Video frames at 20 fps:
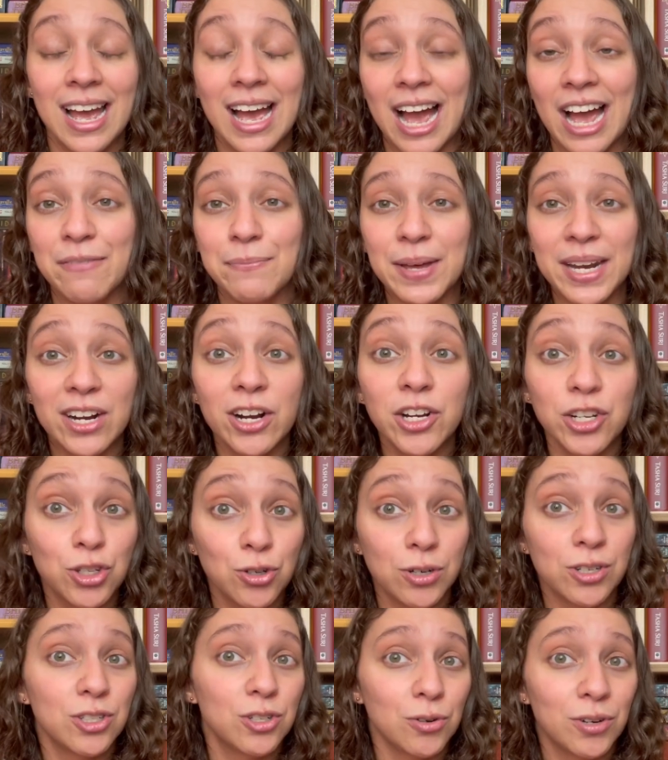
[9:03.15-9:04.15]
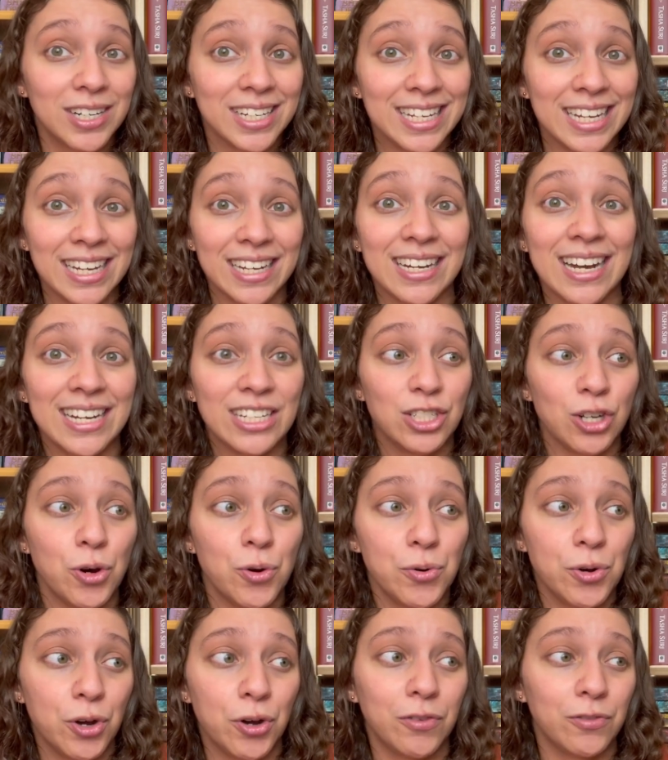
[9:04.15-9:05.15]
I've been on a short story kick. I
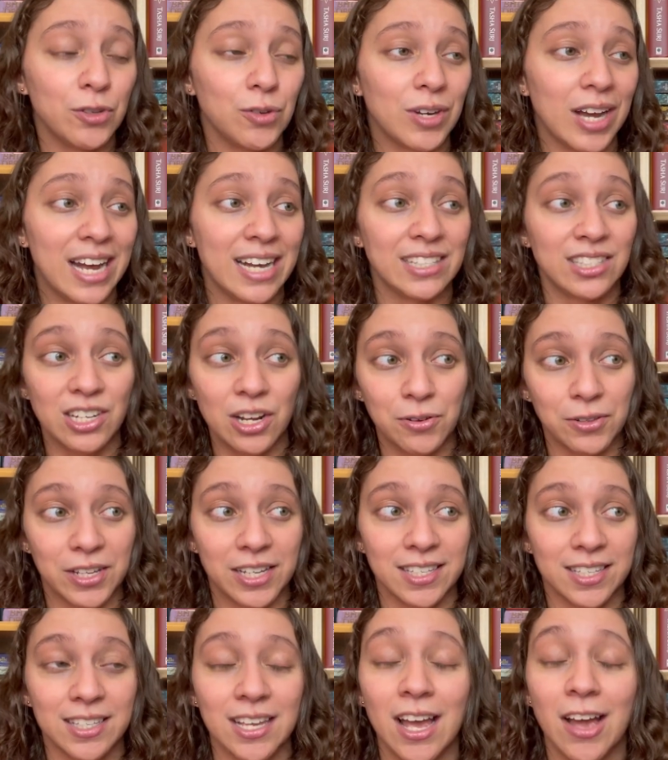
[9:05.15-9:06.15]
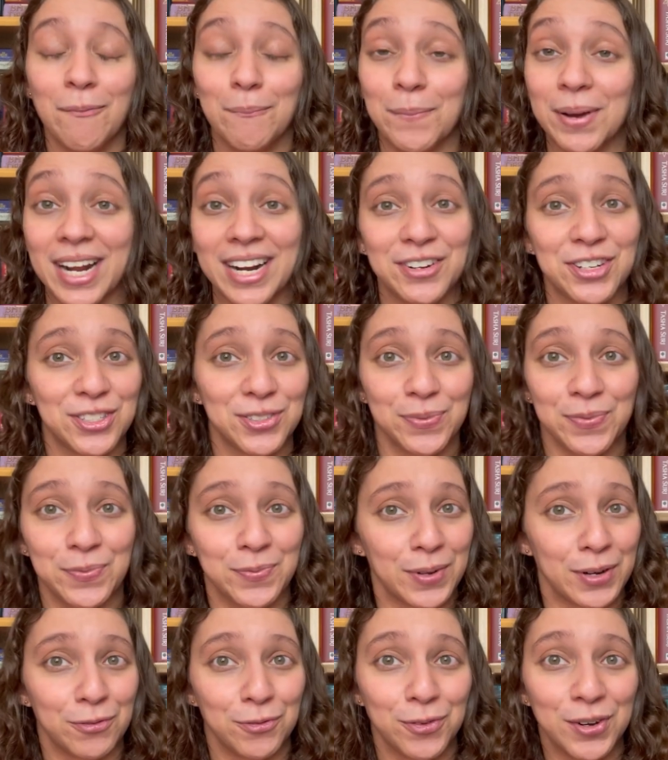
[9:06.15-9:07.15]
don't know if you guys know this, but I've just
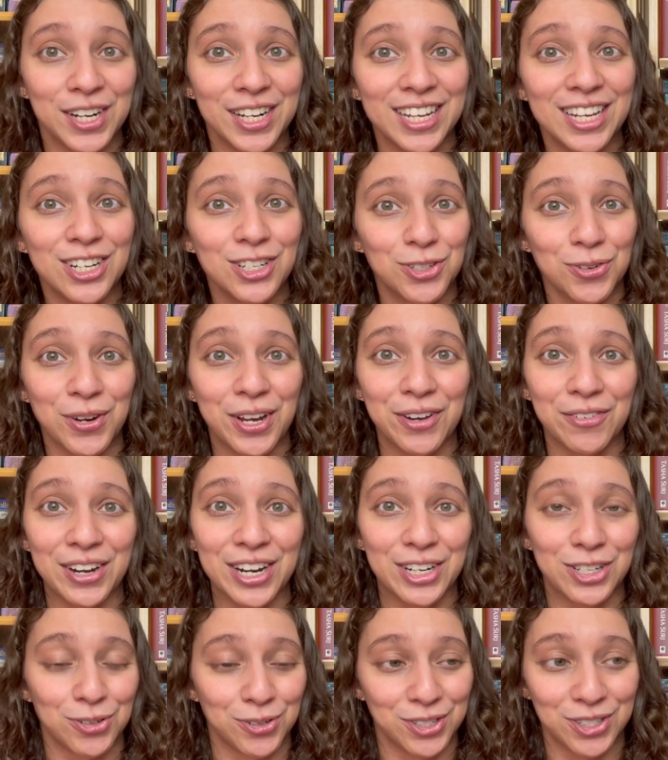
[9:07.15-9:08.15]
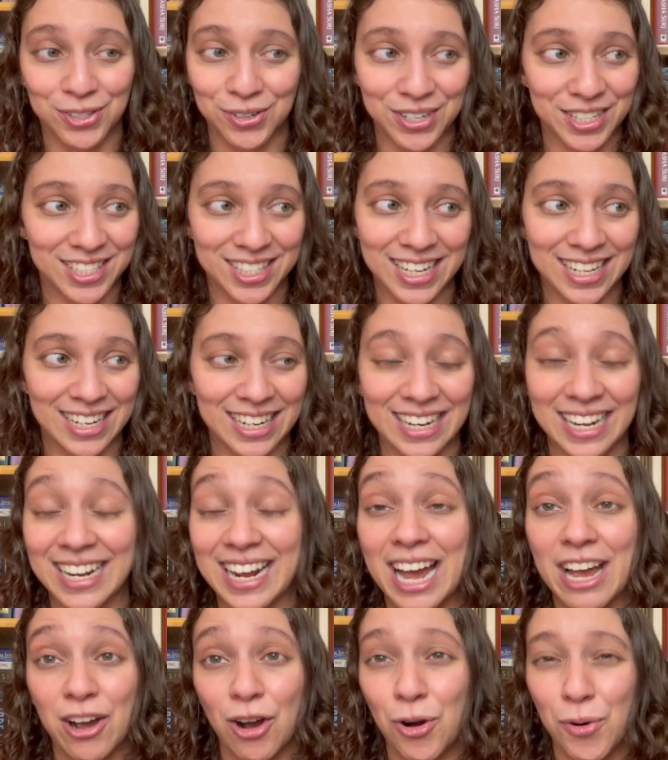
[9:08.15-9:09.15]
been really enjoying reading short stories lately. Like
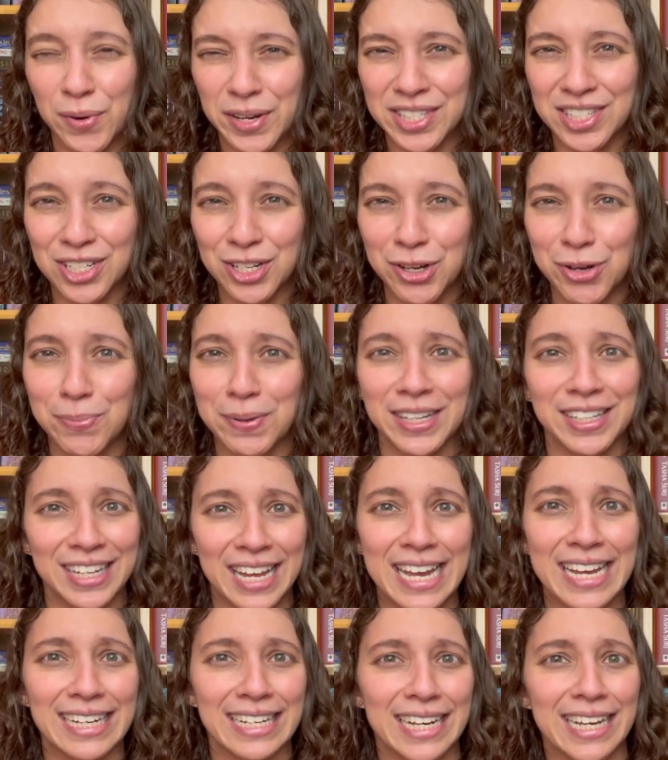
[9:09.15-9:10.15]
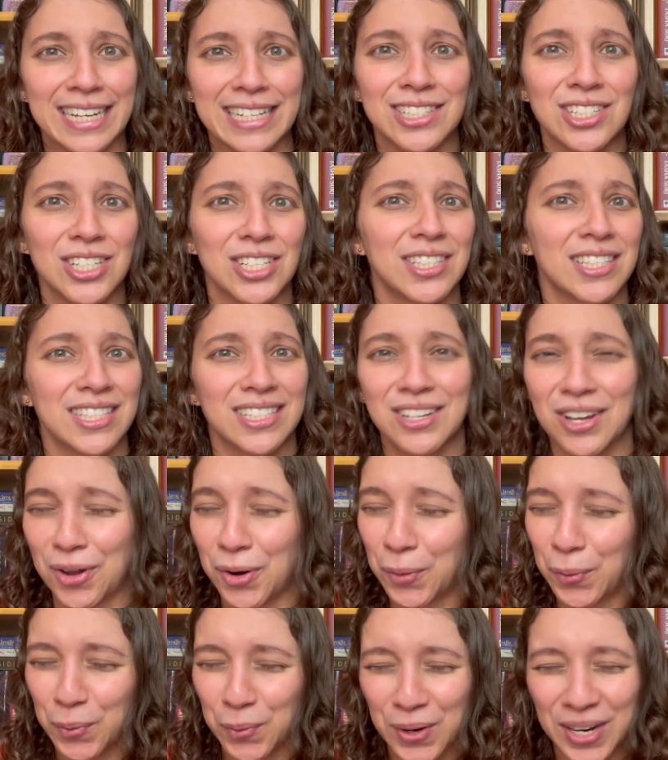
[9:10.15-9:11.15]
I always do, but lately it's just
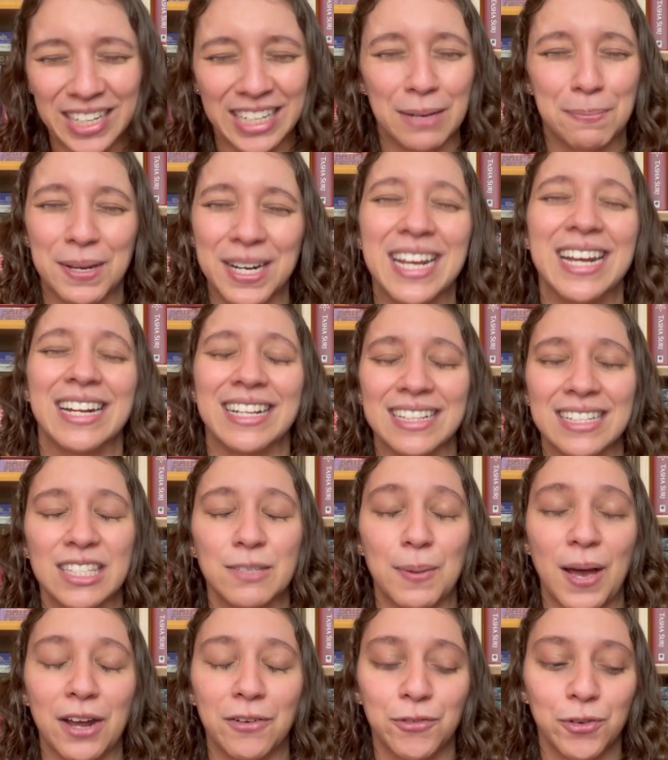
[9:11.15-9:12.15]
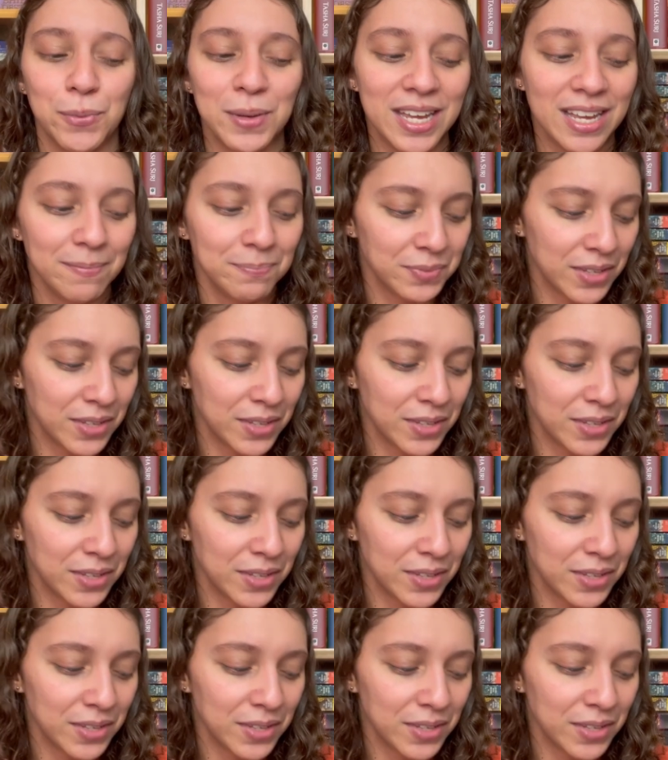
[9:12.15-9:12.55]
really been hitting the spot for me.